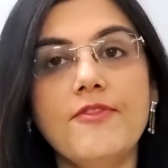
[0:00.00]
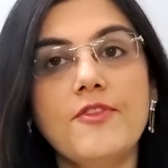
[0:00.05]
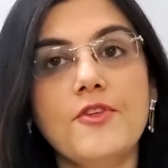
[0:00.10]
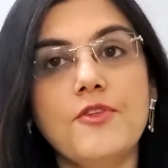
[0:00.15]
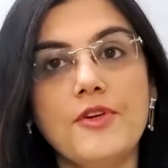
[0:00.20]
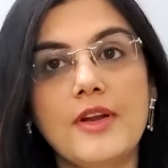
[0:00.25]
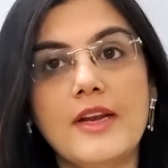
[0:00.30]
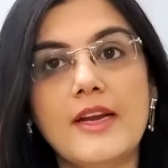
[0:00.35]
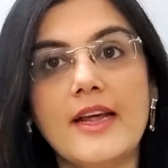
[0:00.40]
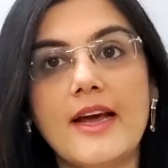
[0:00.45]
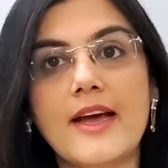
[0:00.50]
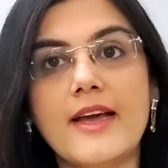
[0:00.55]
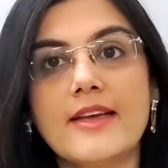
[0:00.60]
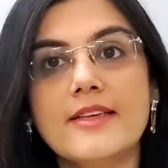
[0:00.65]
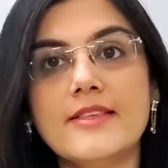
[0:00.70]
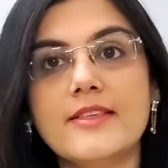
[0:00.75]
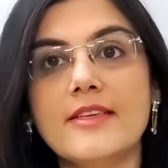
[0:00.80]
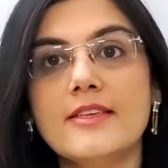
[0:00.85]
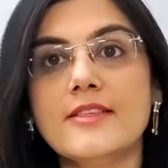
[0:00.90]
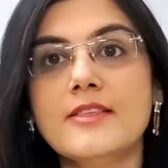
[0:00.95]
if you
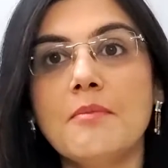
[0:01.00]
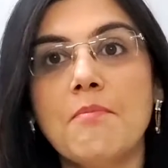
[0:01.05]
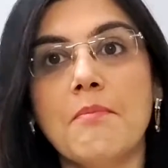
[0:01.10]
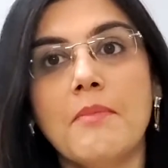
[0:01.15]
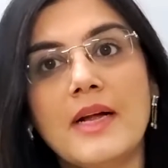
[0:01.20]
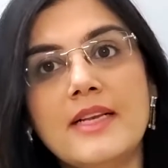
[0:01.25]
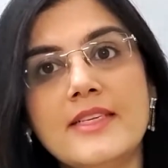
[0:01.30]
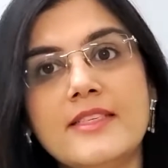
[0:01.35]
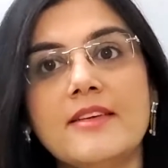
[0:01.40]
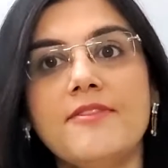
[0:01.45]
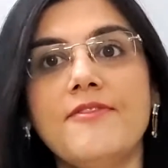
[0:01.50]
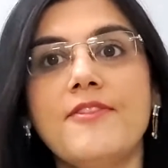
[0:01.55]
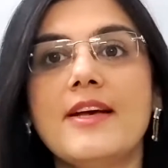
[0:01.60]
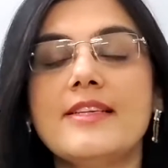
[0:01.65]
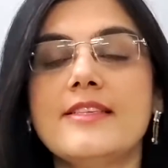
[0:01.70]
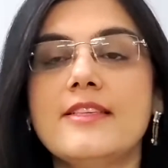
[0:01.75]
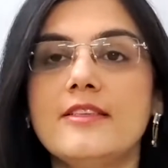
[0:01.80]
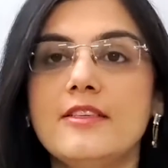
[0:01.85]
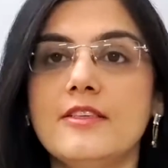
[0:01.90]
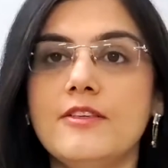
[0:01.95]
realize, is a
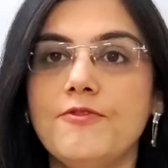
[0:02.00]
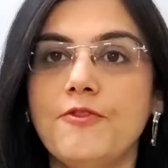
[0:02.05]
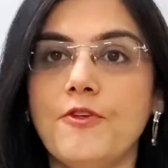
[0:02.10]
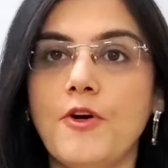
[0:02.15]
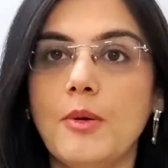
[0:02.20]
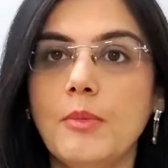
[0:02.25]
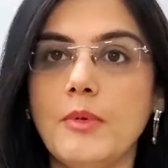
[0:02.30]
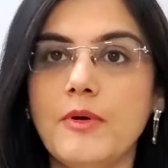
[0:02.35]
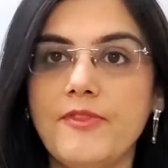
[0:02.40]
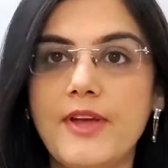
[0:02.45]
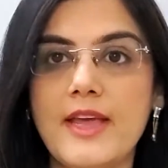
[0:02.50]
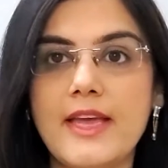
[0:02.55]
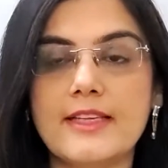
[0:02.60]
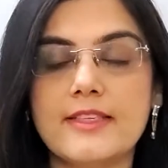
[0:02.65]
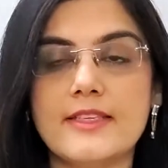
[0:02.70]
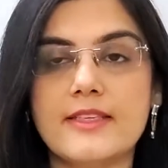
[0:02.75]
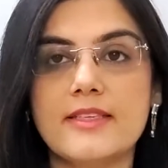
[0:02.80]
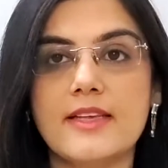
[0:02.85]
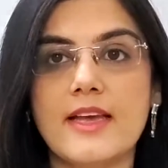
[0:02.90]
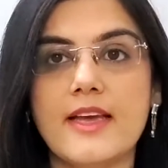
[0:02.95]
multifaceted form of
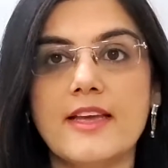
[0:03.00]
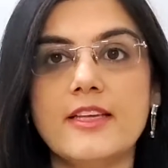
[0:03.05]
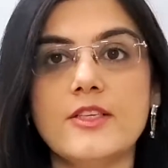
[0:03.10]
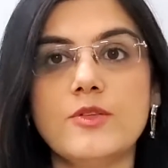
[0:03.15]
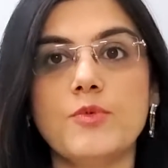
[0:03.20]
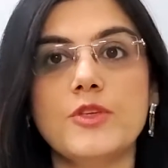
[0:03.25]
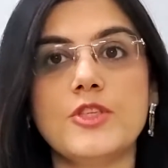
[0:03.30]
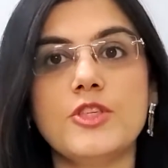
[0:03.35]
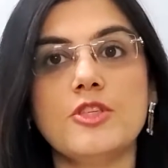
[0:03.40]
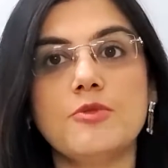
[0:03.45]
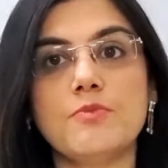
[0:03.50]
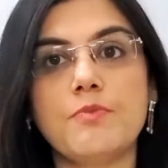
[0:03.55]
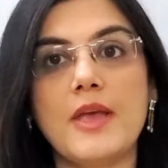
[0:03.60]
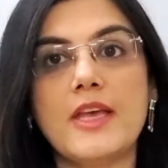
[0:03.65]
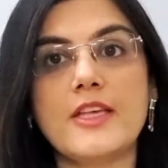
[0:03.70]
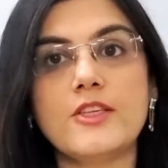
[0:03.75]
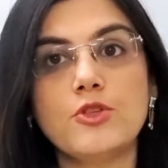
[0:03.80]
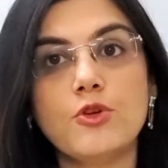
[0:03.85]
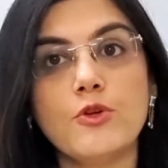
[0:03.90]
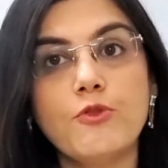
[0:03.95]
exercise which is
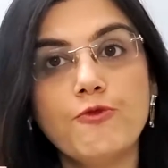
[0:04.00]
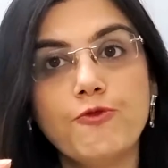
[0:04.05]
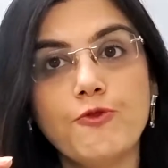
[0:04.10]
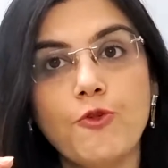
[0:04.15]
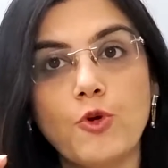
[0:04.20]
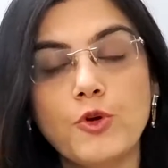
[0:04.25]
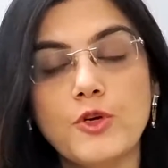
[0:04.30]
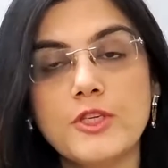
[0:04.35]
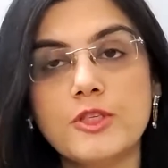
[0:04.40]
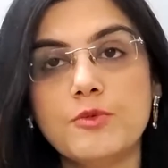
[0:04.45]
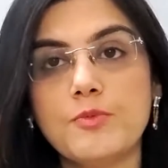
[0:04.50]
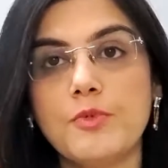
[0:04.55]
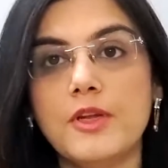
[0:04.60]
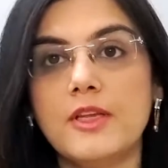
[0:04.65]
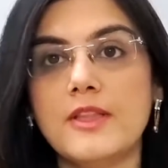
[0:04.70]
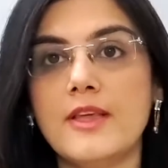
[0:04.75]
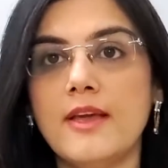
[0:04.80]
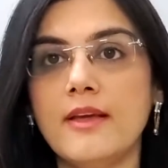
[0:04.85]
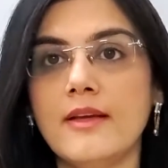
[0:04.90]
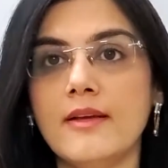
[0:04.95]
based on focused
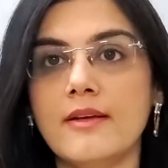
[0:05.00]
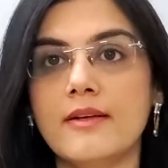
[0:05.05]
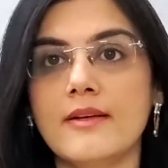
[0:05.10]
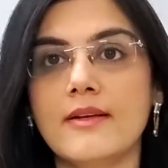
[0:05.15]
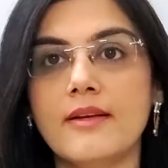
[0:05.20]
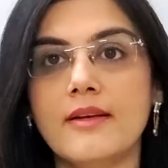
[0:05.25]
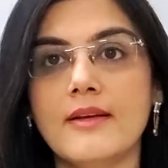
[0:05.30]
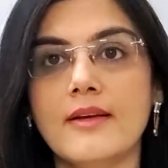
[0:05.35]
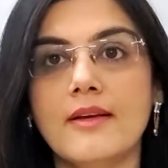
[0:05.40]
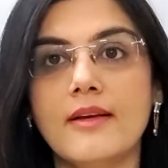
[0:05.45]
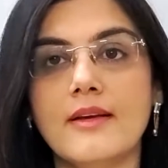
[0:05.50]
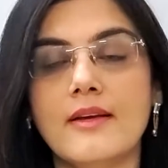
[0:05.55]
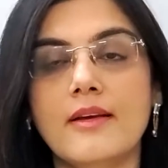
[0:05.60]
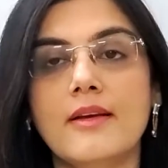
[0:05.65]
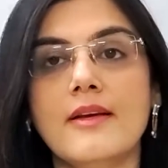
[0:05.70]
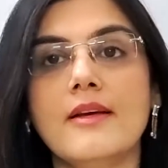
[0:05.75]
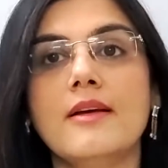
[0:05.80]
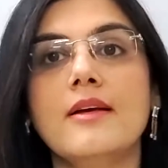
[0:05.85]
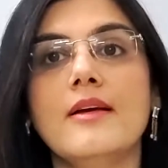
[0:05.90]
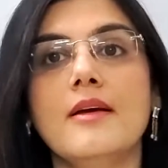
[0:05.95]
breathing,
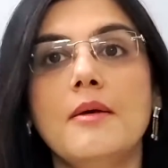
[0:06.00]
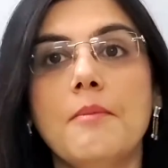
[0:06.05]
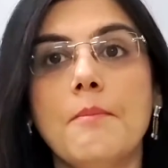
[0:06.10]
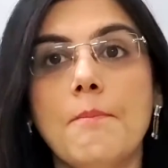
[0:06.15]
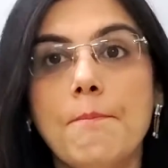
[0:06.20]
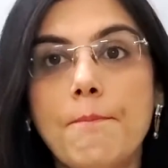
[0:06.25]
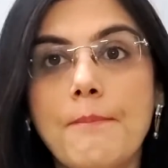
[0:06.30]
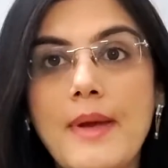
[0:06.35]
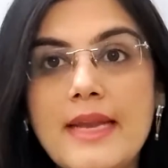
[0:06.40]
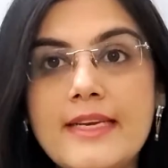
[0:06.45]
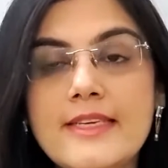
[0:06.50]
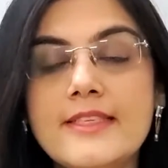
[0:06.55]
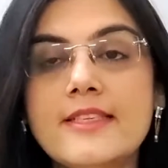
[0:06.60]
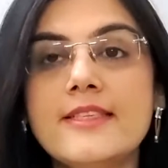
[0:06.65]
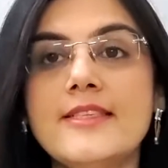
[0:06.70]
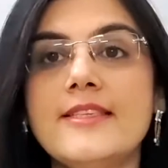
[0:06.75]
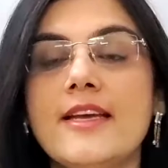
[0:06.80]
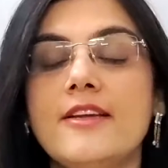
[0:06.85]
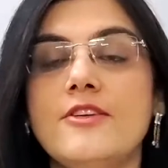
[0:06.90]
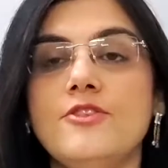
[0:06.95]
mental
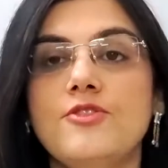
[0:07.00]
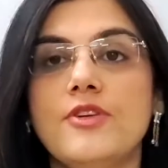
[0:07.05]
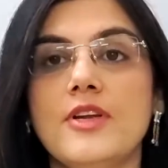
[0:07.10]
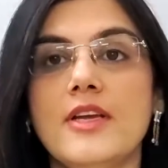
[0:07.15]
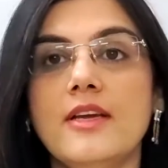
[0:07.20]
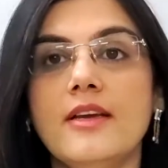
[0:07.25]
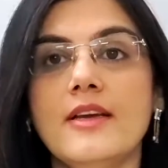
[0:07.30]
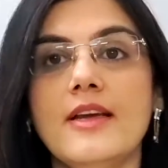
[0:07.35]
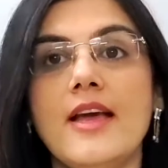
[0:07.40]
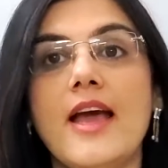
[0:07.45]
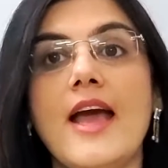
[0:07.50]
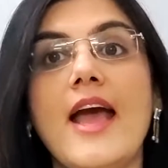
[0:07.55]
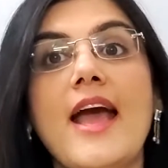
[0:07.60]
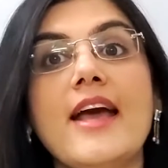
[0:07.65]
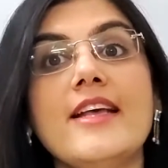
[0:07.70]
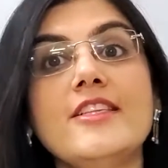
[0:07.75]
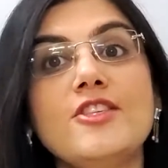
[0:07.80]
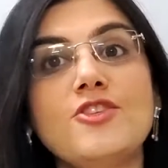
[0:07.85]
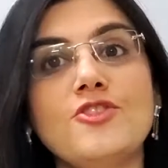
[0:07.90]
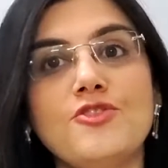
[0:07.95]
centering
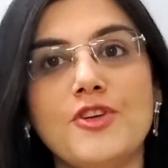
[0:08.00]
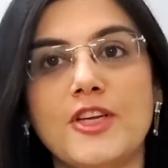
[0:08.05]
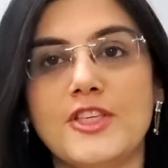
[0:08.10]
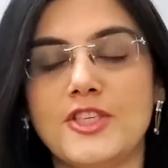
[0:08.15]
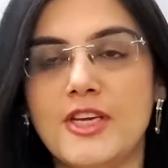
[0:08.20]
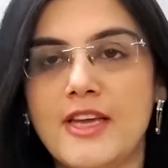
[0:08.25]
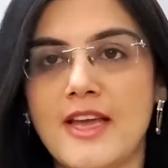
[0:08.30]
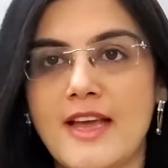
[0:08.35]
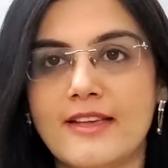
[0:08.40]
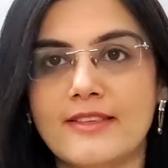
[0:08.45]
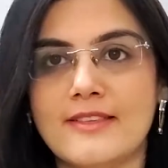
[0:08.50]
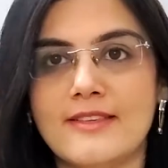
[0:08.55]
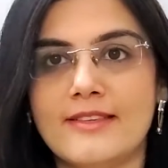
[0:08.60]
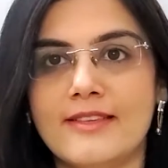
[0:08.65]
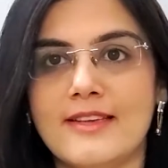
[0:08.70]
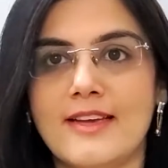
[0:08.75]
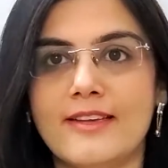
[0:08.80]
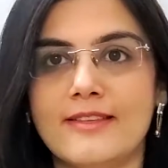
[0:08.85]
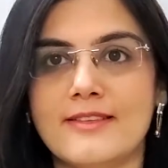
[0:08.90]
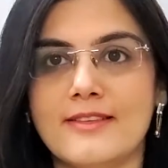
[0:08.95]
and stretching
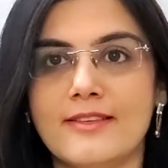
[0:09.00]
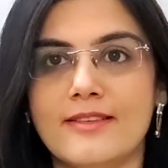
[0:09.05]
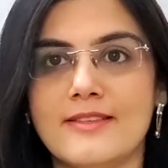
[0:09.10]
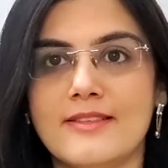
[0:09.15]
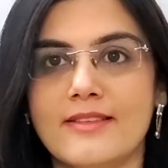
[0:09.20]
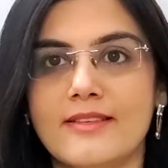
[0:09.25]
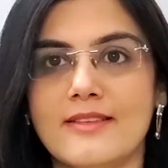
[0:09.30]
exercises.